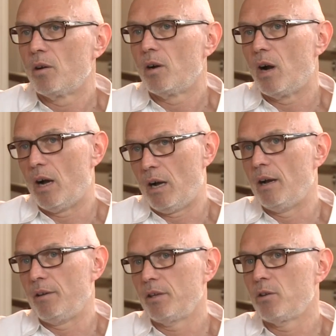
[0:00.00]
Uh, I,
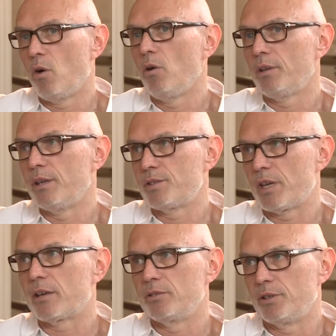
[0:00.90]
I think all these
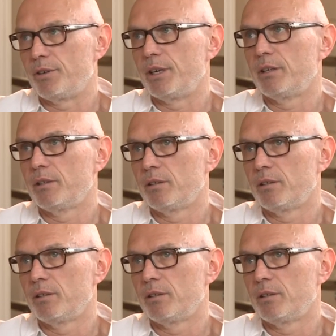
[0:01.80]
secondary